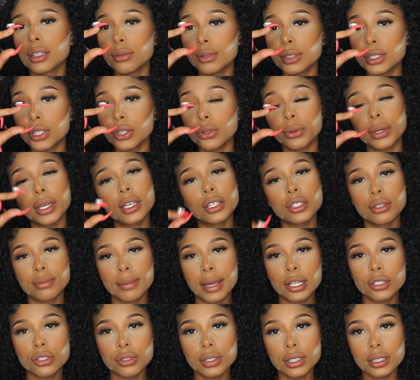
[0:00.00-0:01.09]
It was a 3-inch
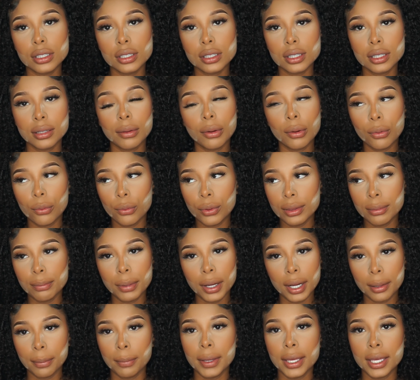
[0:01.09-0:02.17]
mattress with
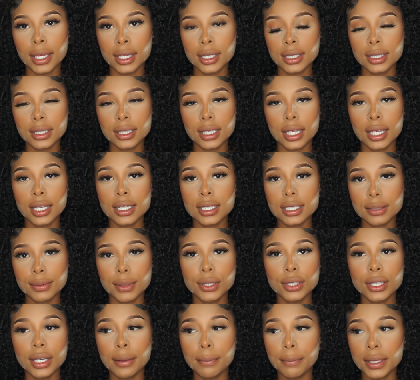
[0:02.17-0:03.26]
bunk beds, and it
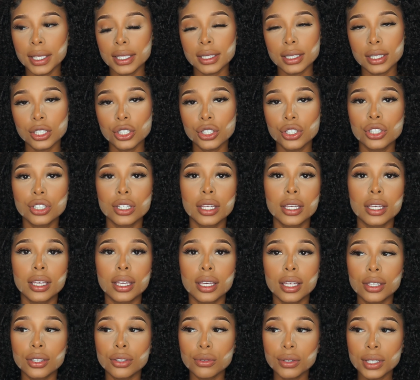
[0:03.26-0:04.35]
smelled like piss and
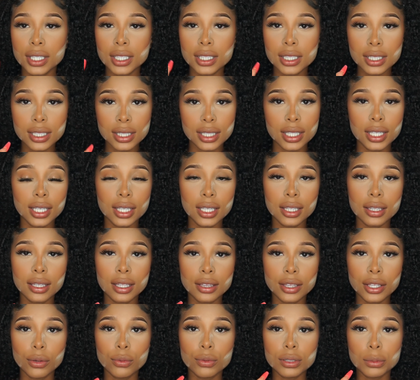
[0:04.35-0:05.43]
shit, and you can see
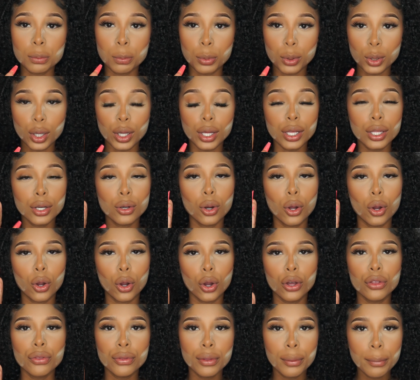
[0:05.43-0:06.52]
that there was blood
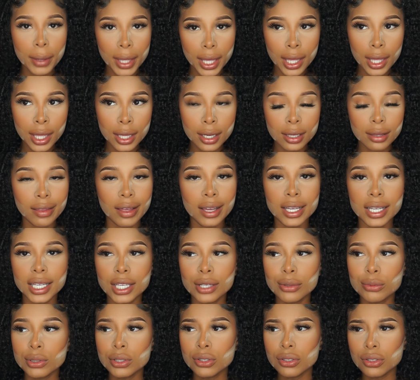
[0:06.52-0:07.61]
on the bed. Like,
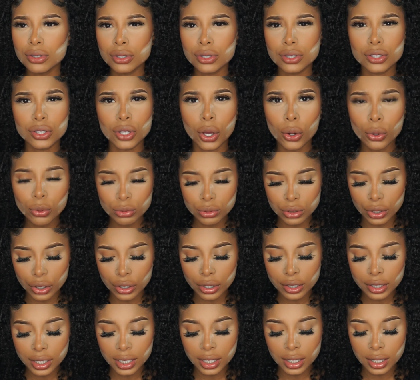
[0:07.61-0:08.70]
it was just so
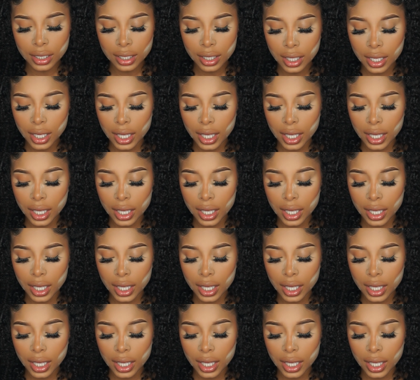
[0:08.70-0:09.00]
dirty.